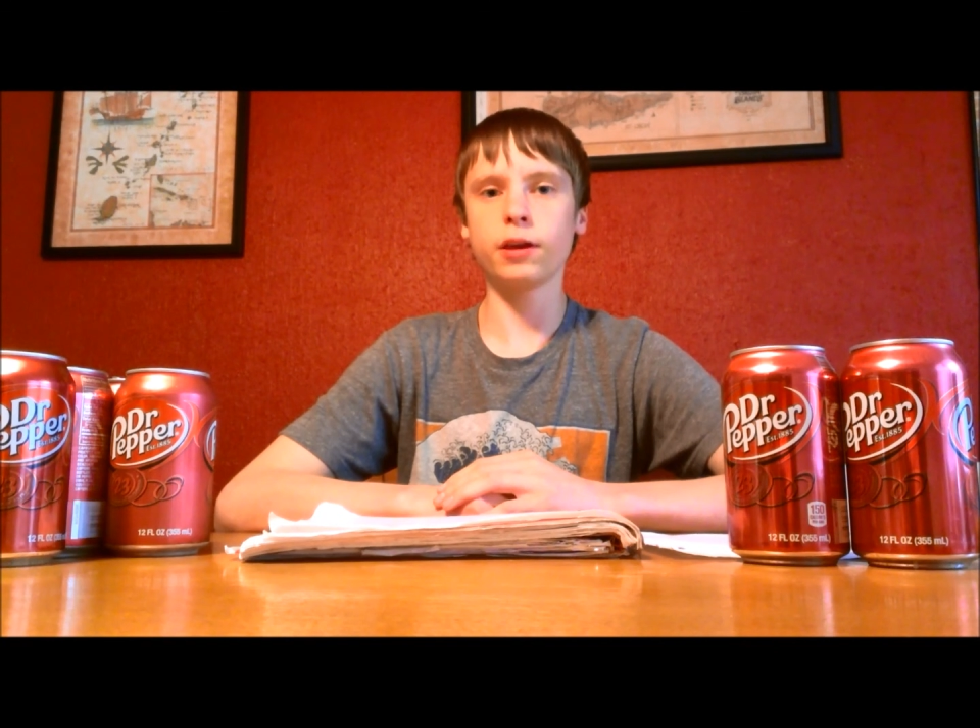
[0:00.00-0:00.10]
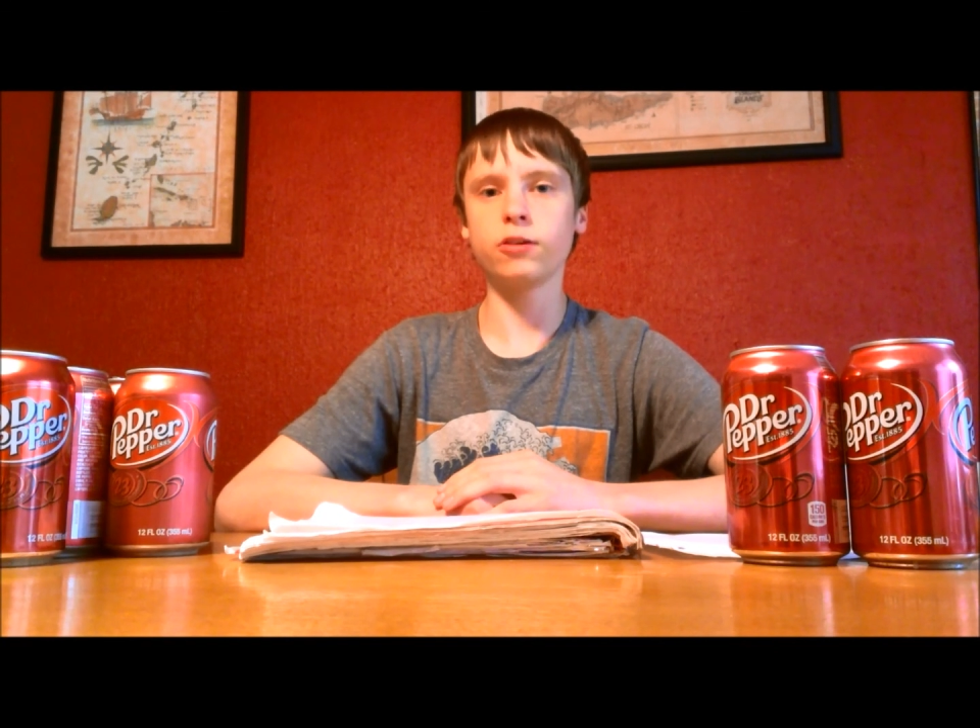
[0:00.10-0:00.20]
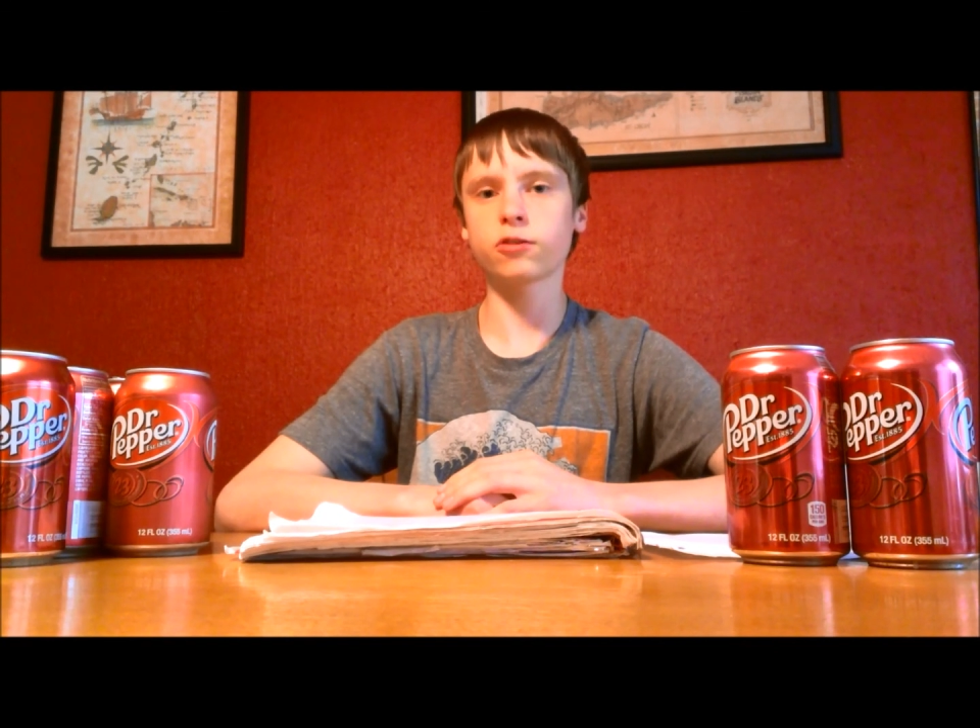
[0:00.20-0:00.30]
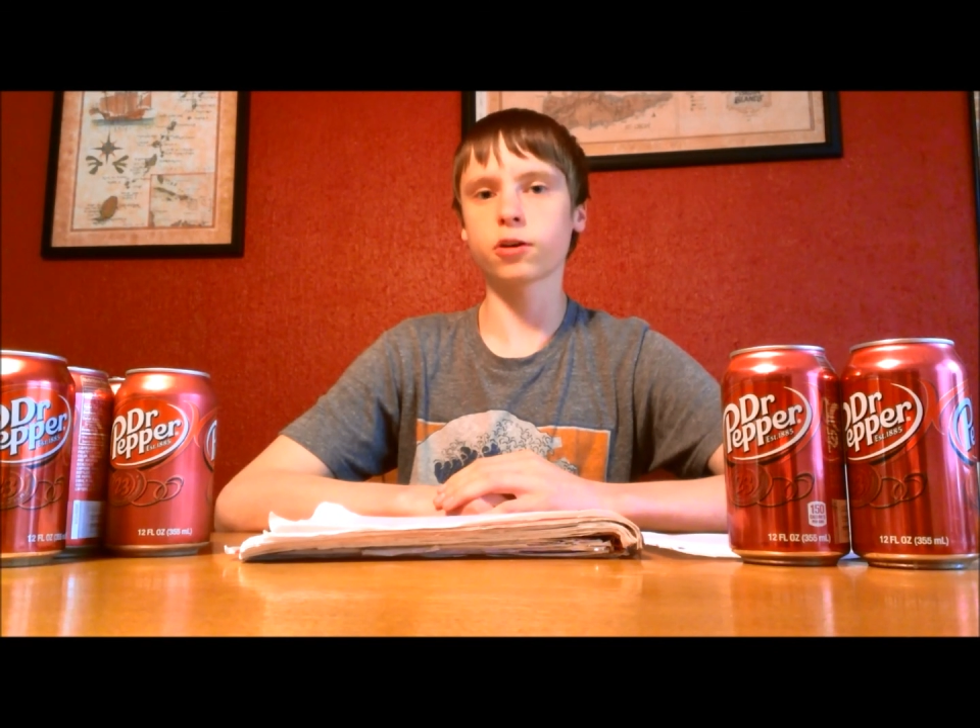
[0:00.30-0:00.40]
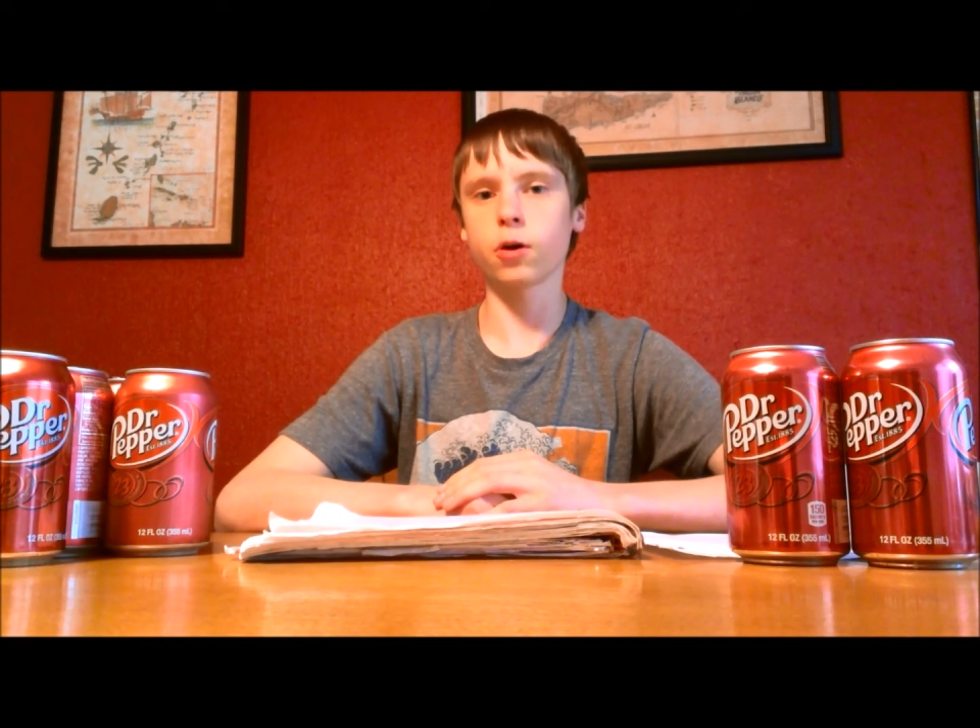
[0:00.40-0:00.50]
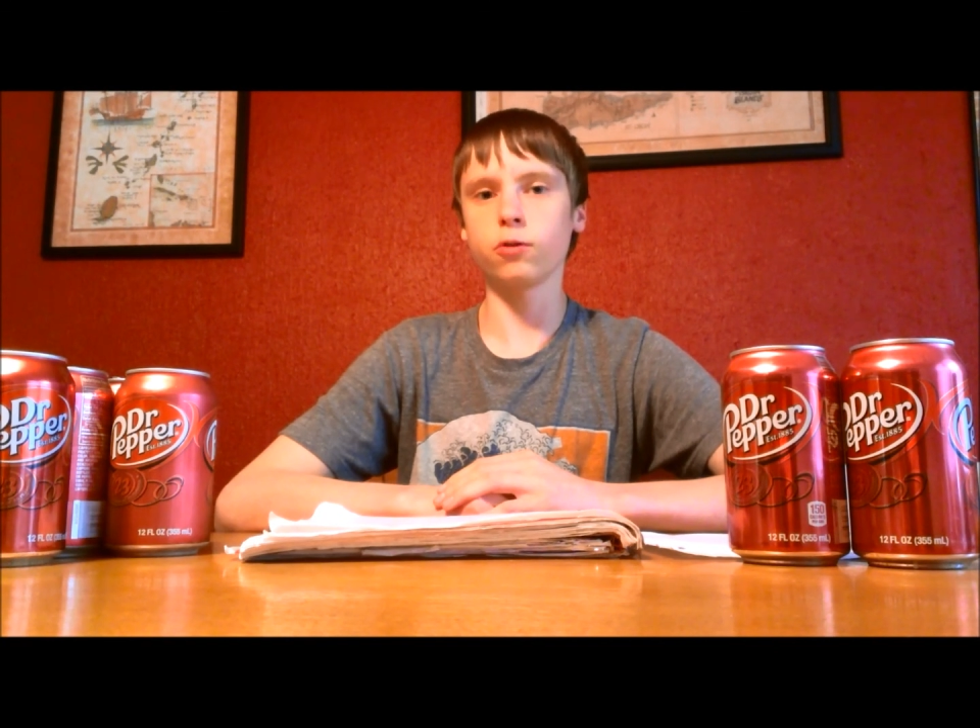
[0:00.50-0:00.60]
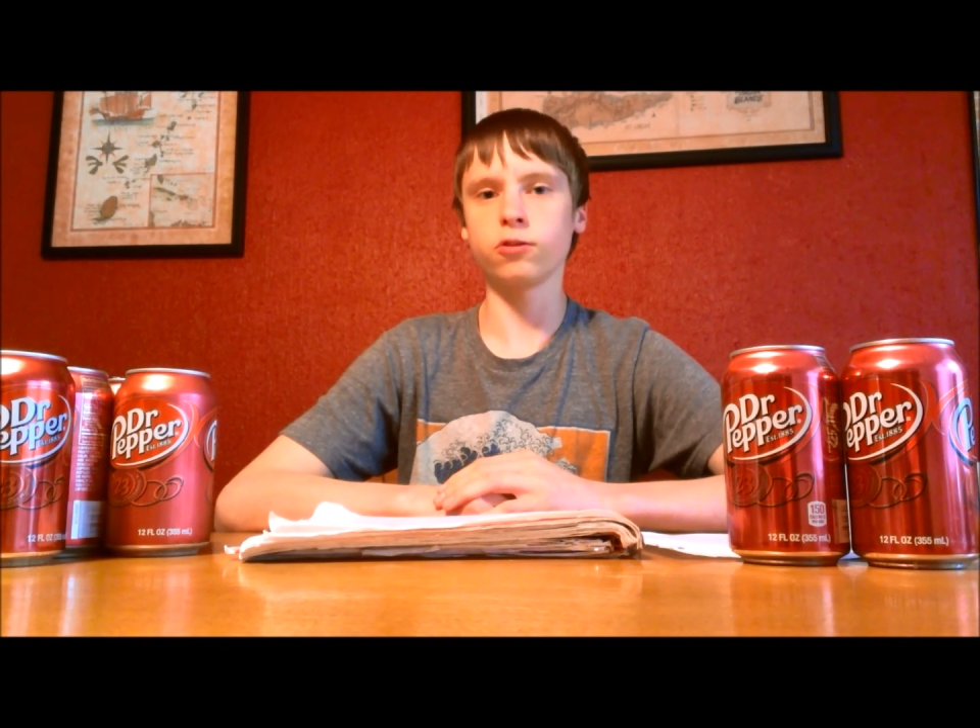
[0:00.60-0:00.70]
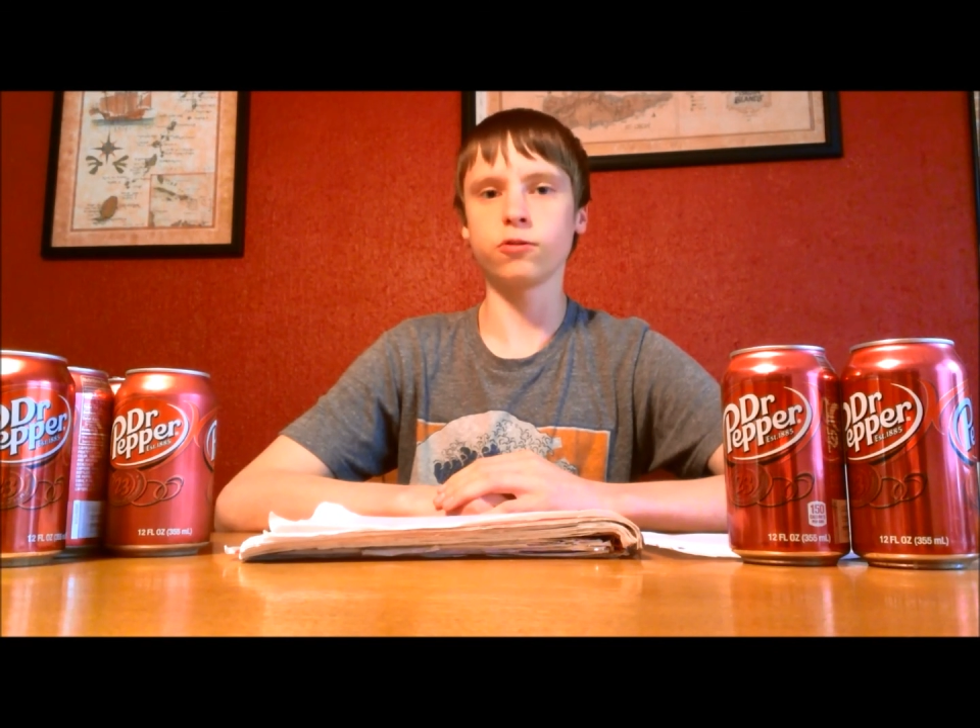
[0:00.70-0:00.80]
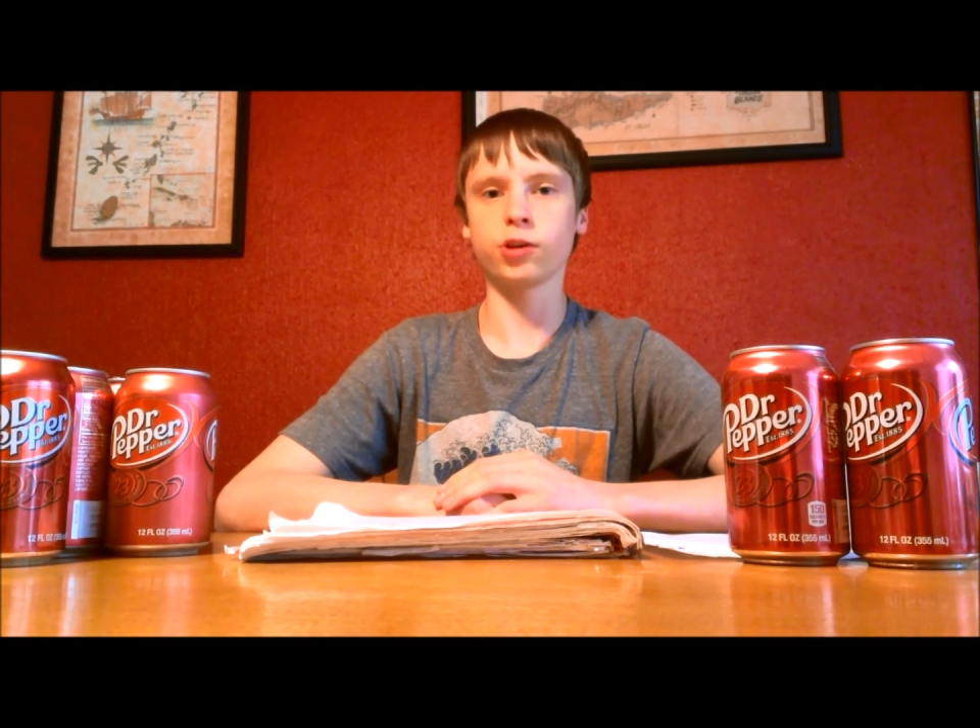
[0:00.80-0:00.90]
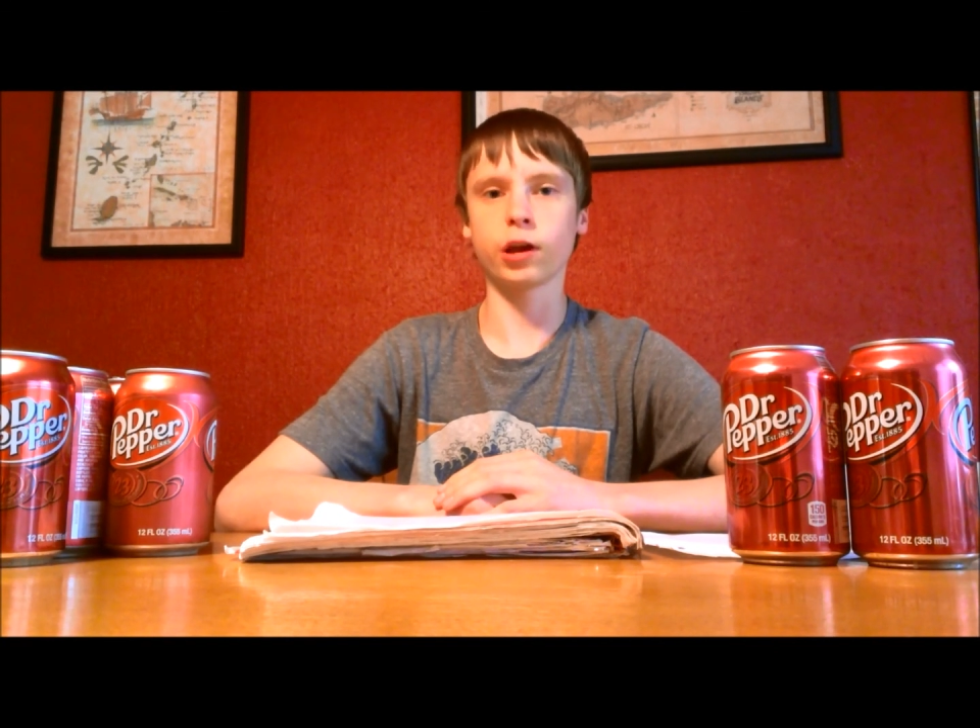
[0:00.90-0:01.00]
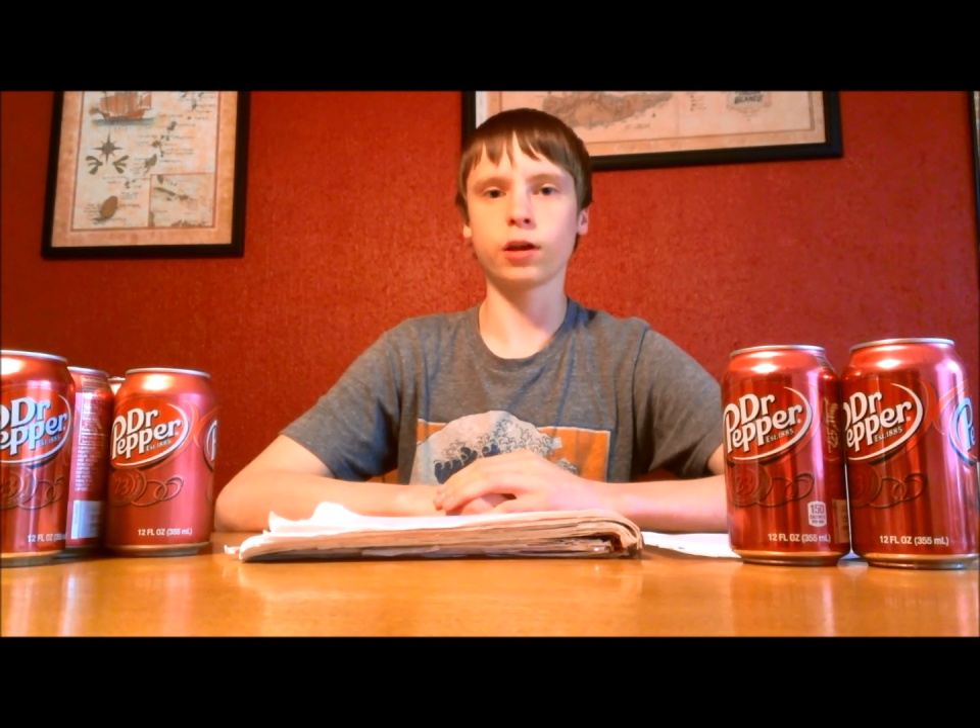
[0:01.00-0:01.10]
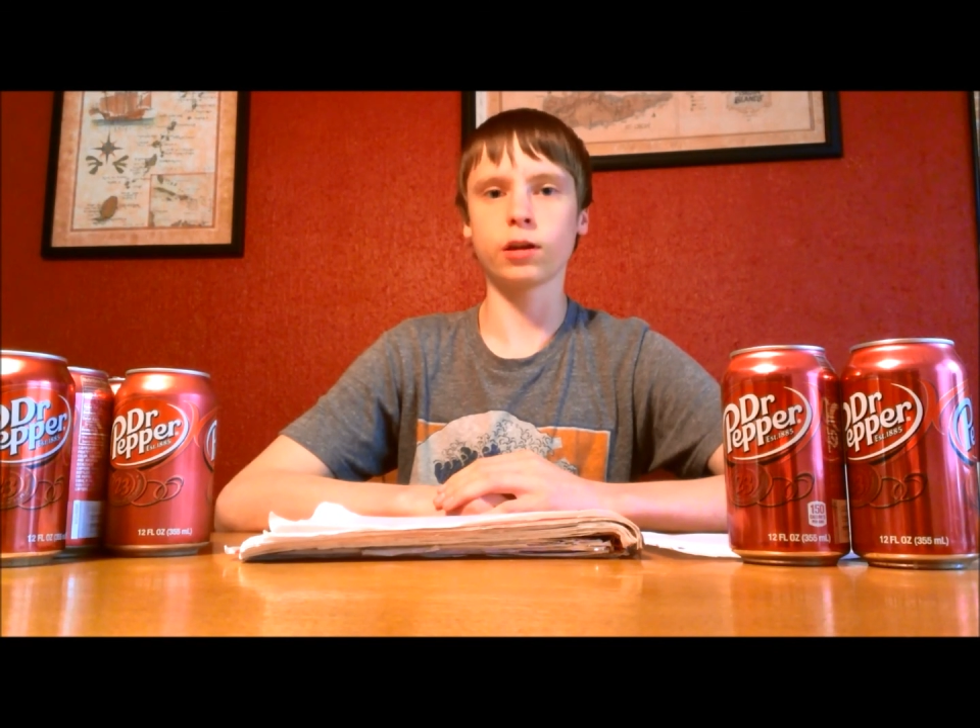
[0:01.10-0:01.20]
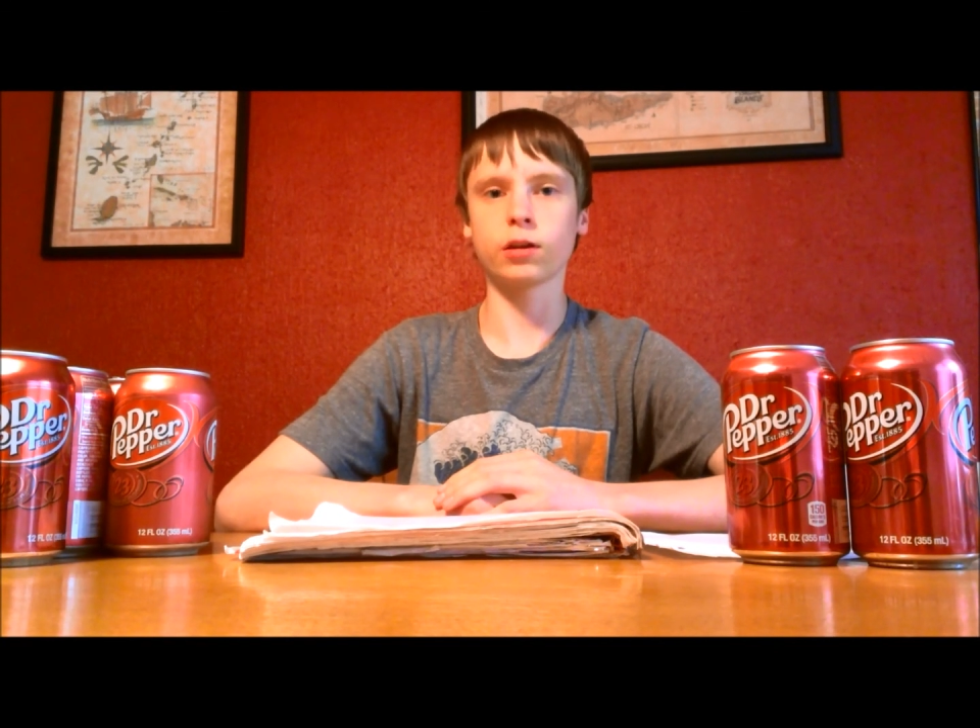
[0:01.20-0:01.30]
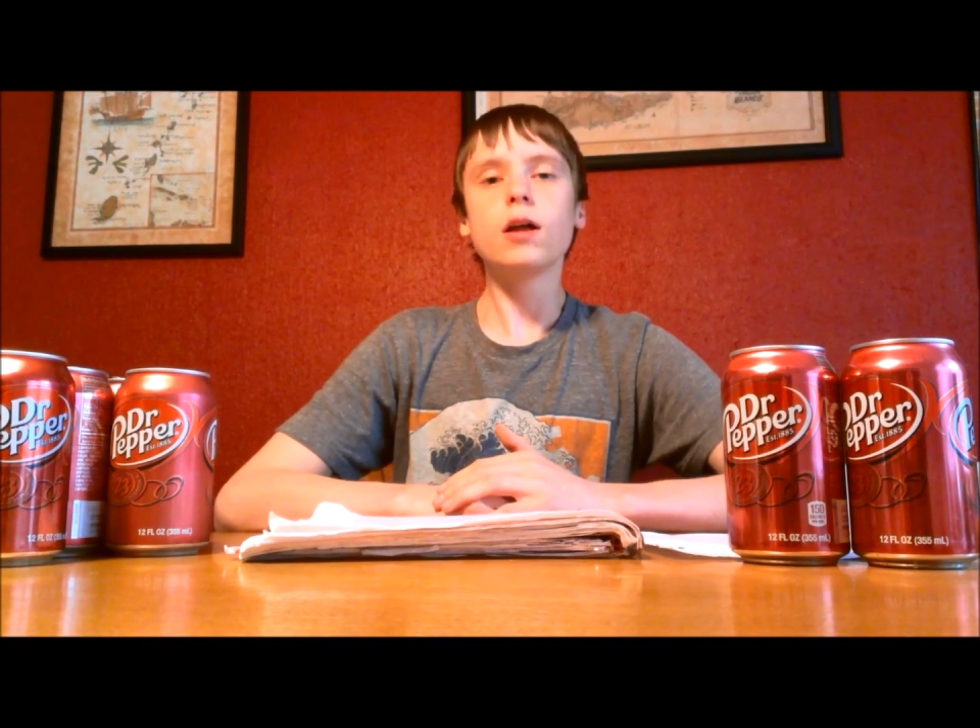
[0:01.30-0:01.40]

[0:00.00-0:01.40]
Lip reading: the eastern coast of China.